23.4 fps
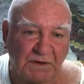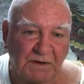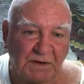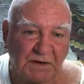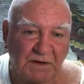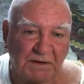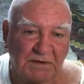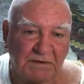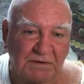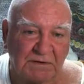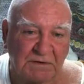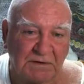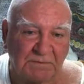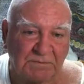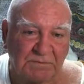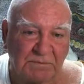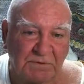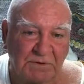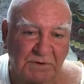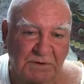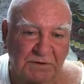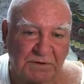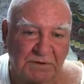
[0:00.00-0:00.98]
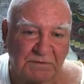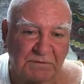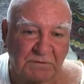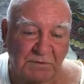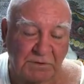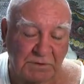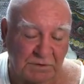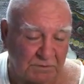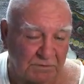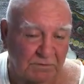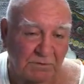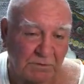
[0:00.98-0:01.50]
end up with.
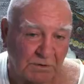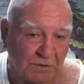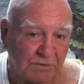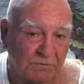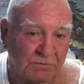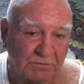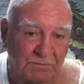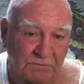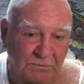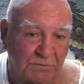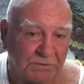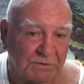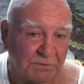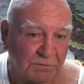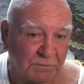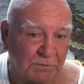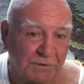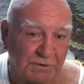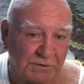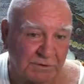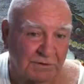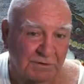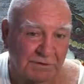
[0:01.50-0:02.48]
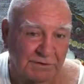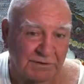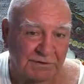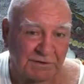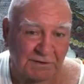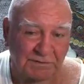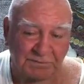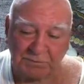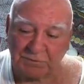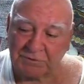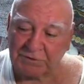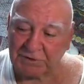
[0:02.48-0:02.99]
What the winner will end
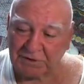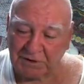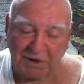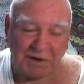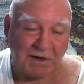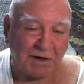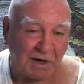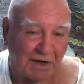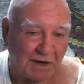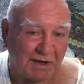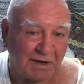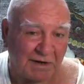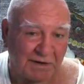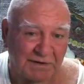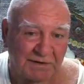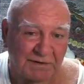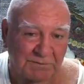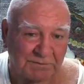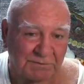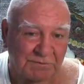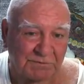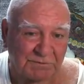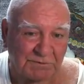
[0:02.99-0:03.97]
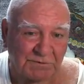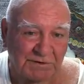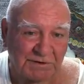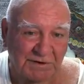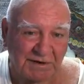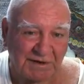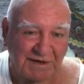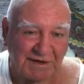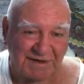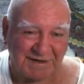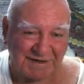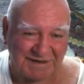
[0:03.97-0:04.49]
up with, I'll end up with one
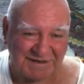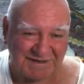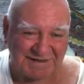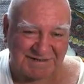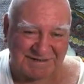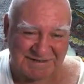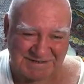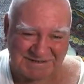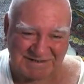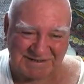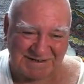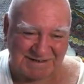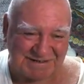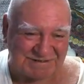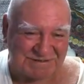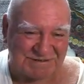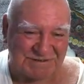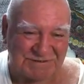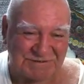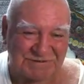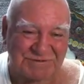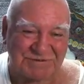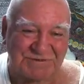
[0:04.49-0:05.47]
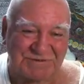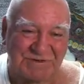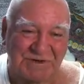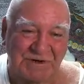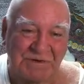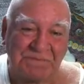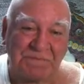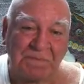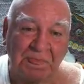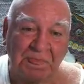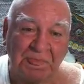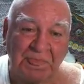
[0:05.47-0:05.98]
less as usual.
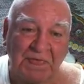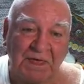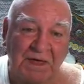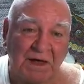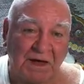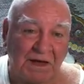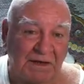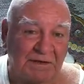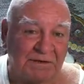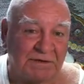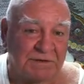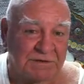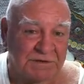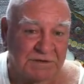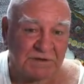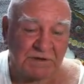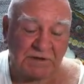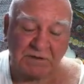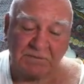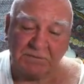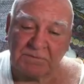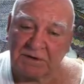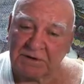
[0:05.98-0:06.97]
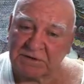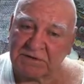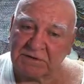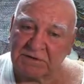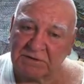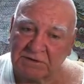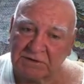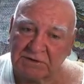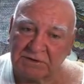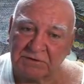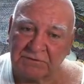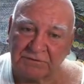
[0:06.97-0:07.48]
And this makes it
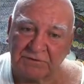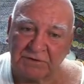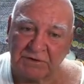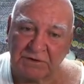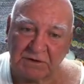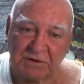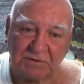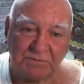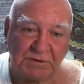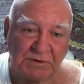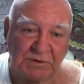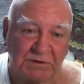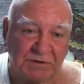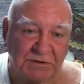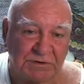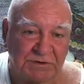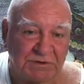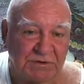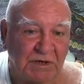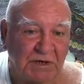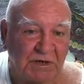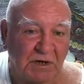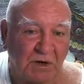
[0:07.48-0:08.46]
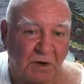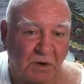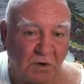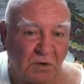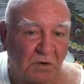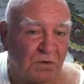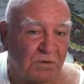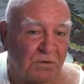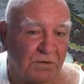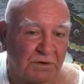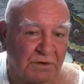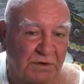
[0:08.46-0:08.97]
a little fairer because
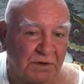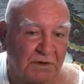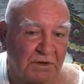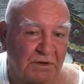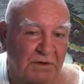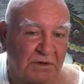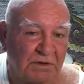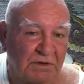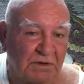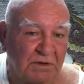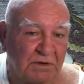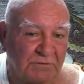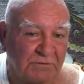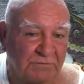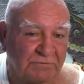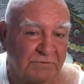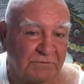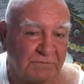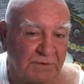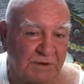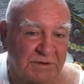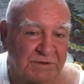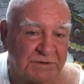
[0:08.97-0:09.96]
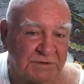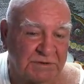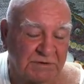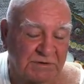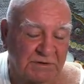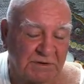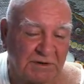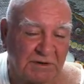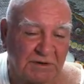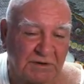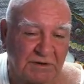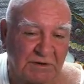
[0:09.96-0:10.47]
all the information
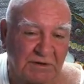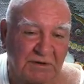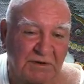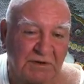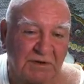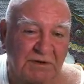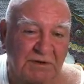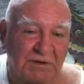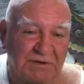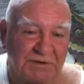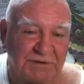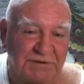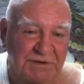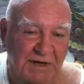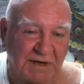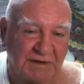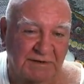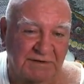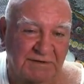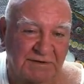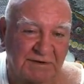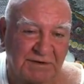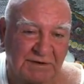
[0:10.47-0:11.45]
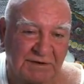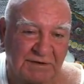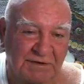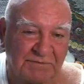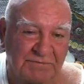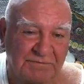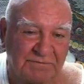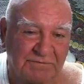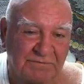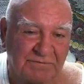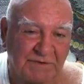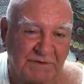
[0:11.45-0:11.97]
there is out there,
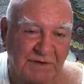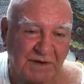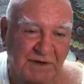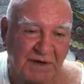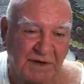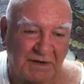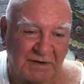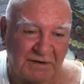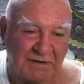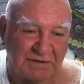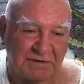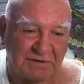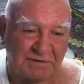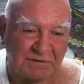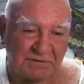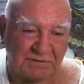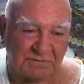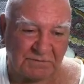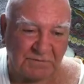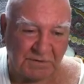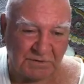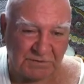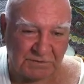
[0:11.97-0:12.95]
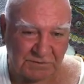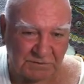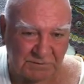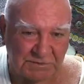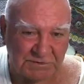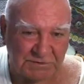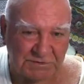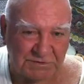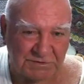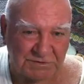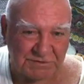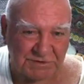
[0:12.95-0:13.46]
and both
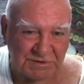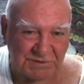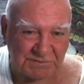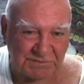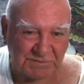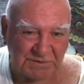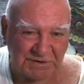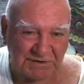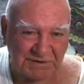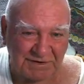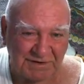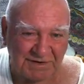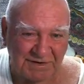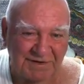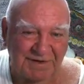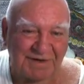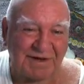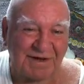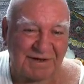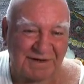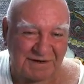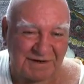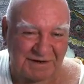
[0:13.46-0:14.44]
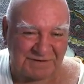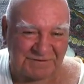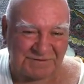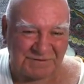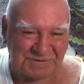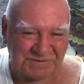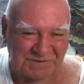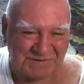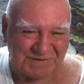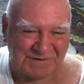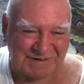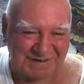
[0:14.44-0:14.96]
Mr. Simke and
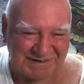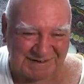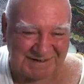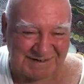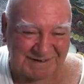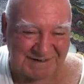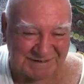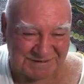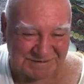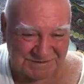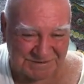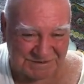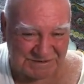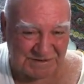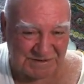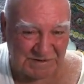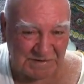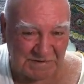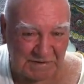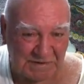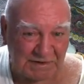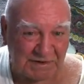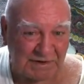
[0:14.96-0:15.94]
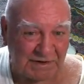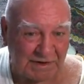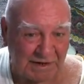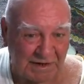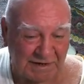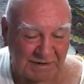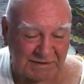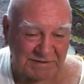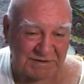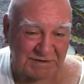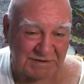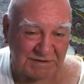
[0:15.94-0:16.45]
everyone else can
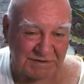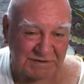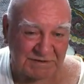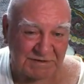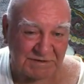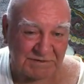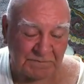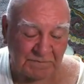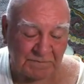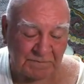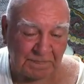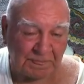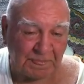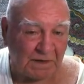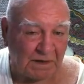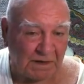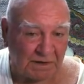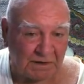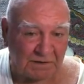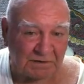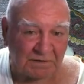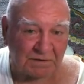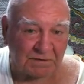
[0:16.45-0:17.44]
access it. And